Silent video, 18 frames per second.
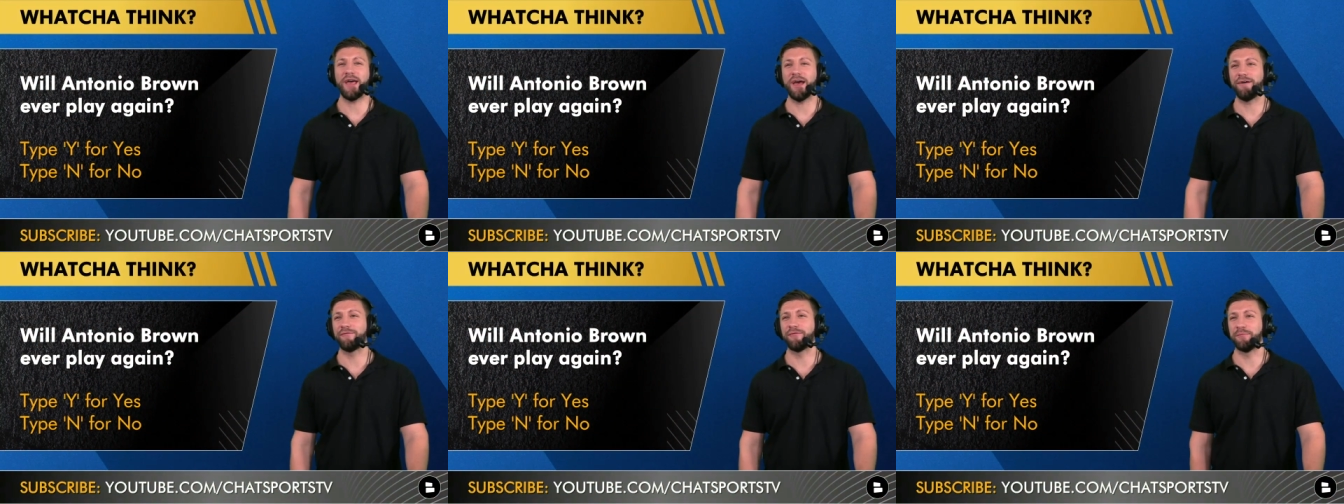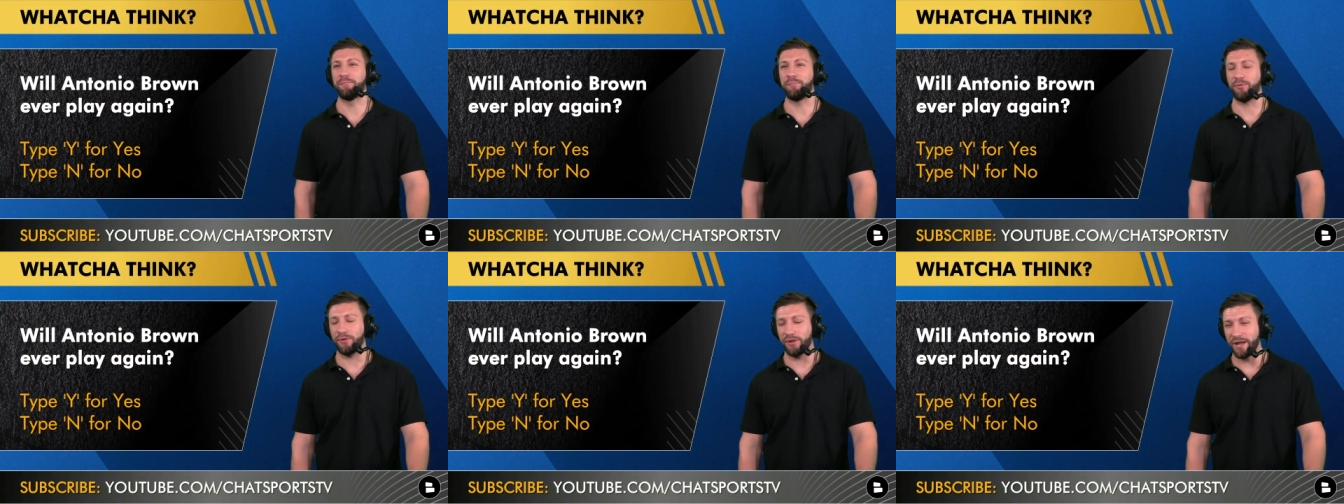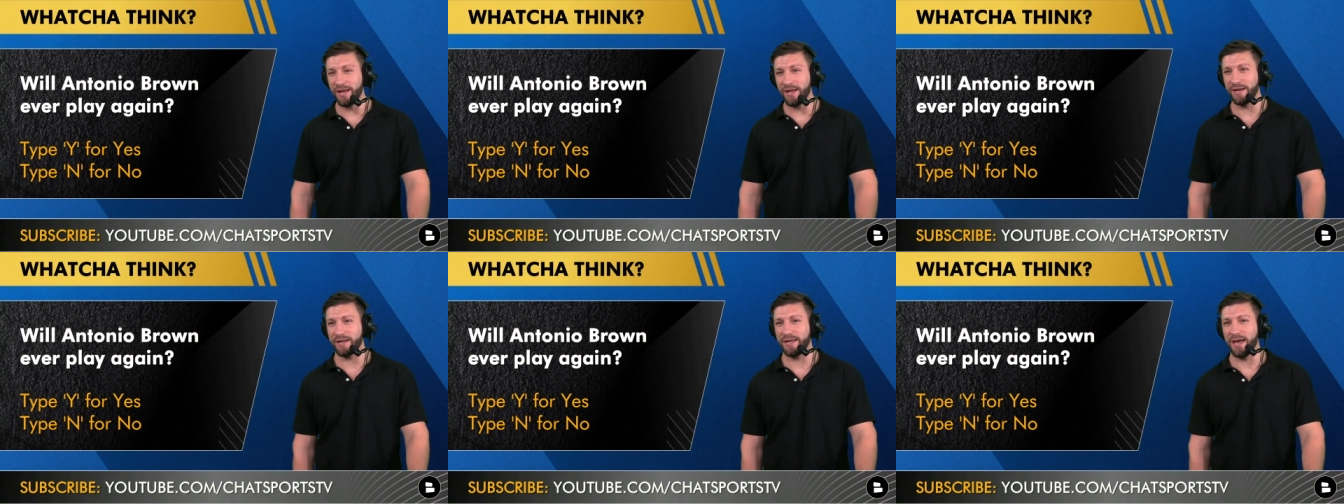ever
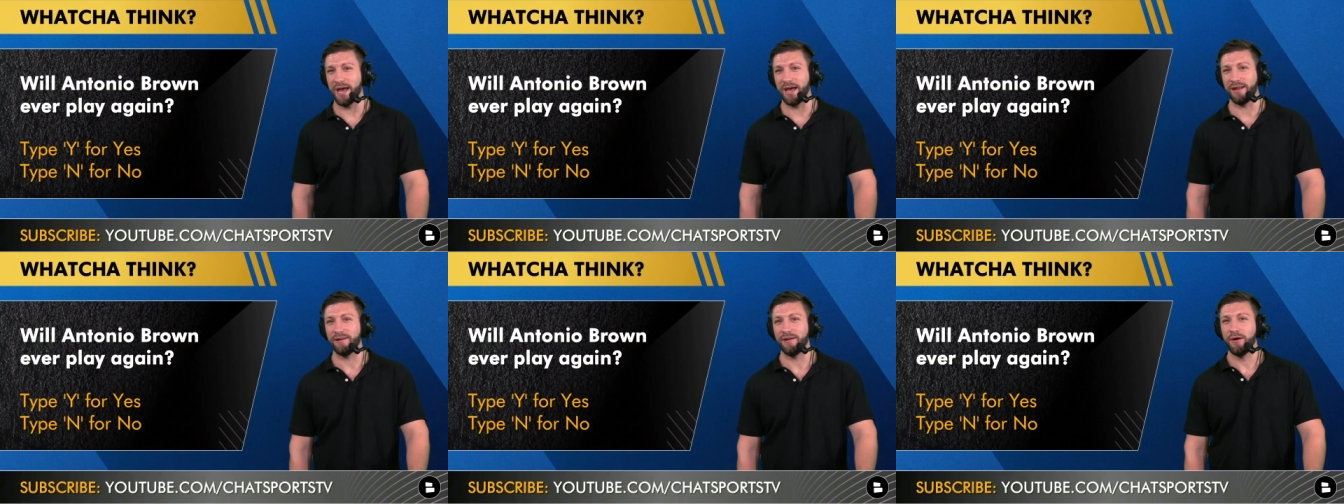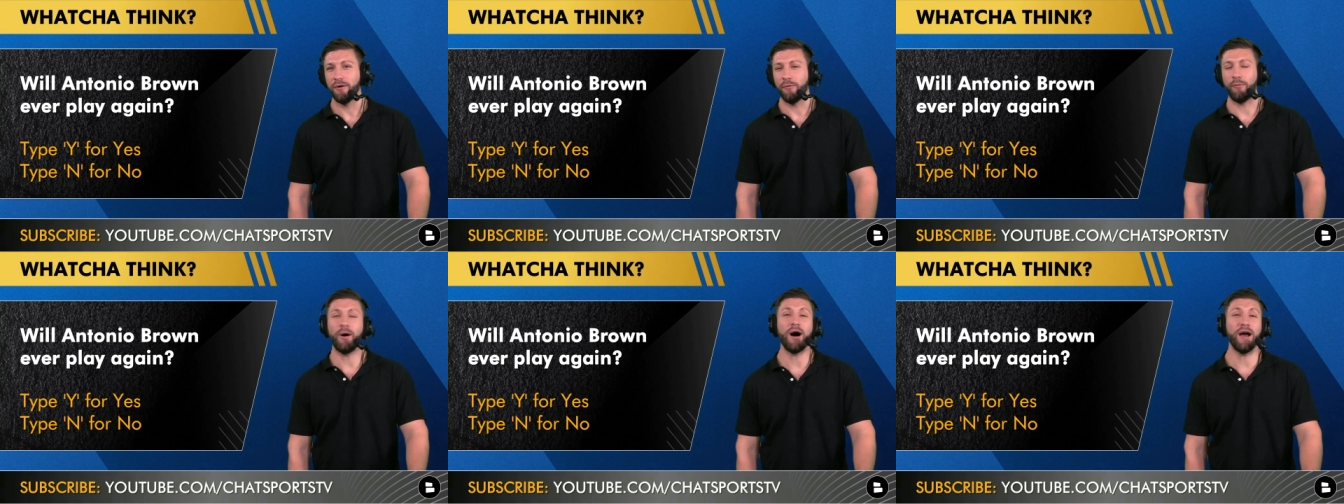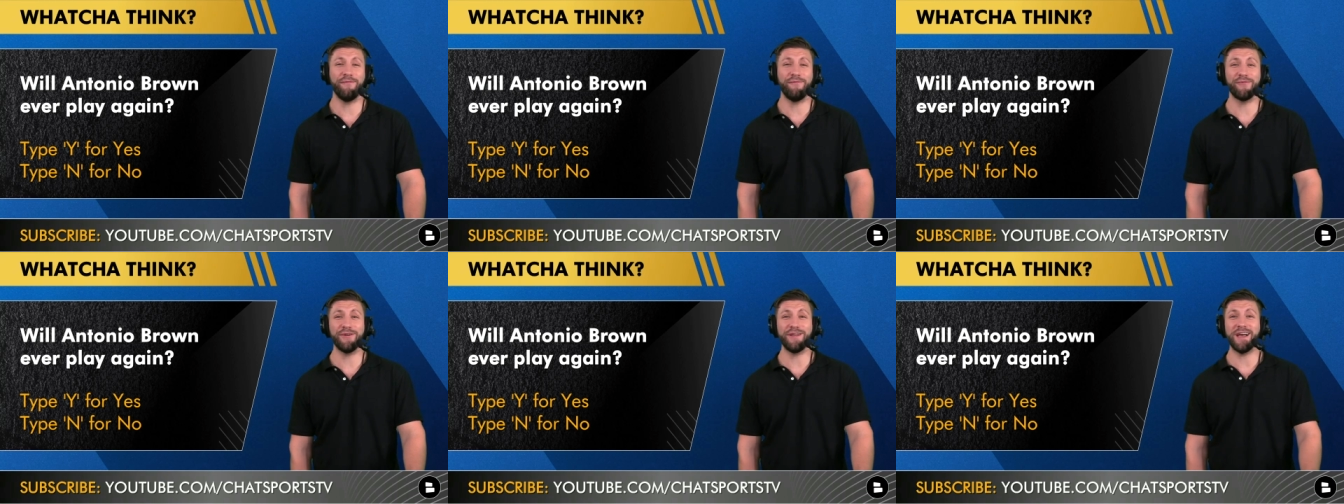play again? Why
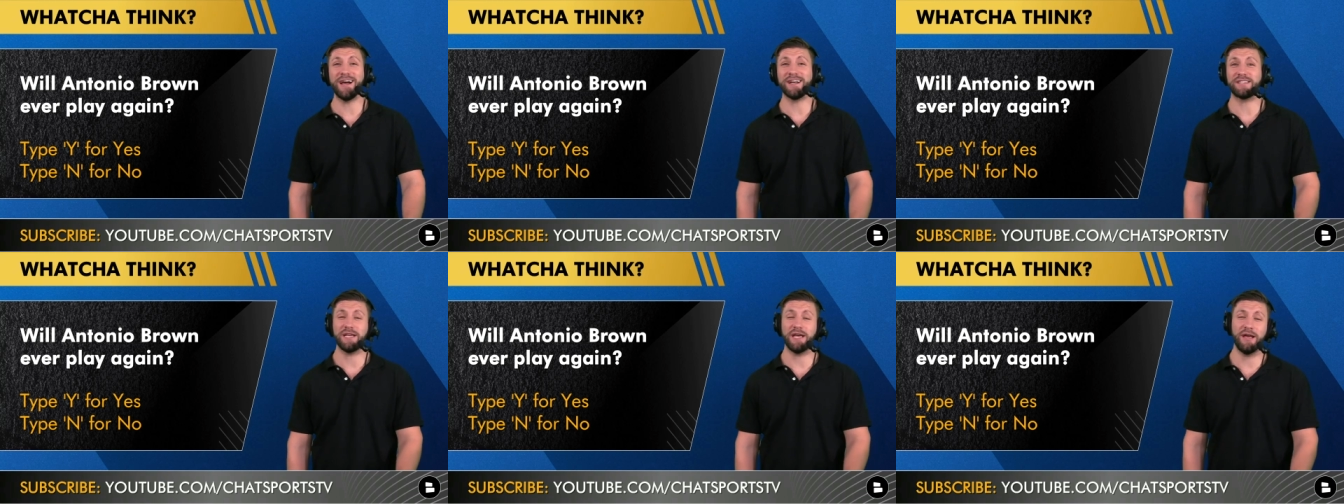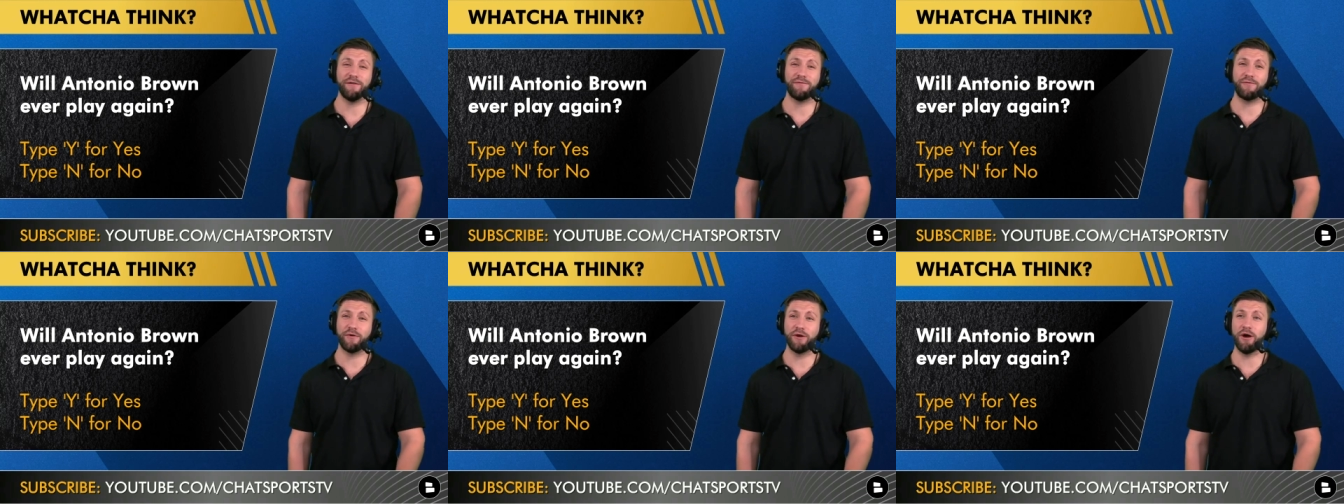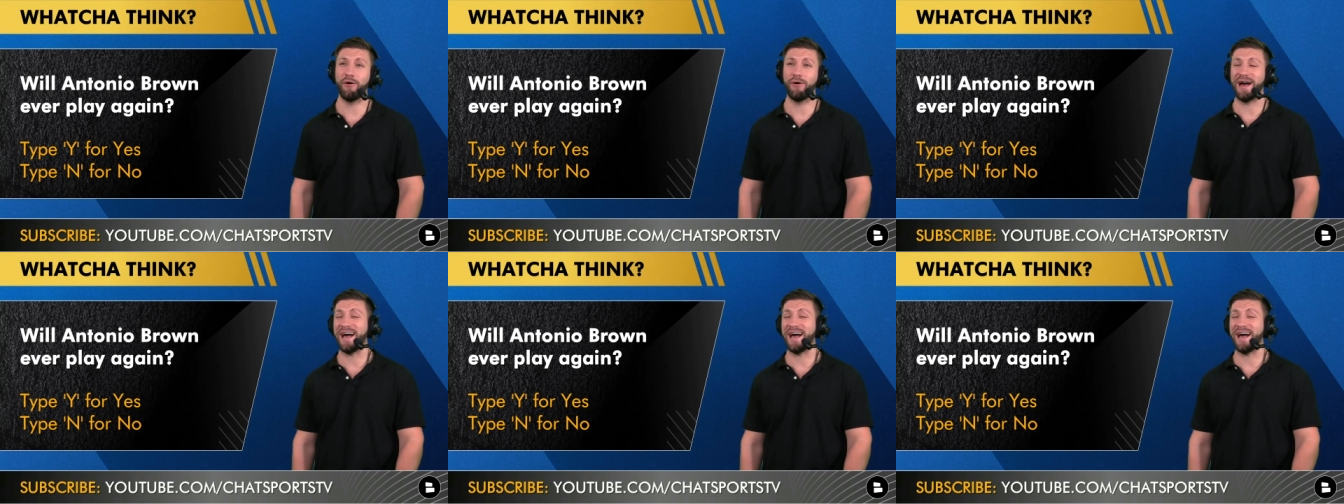for yes and for no?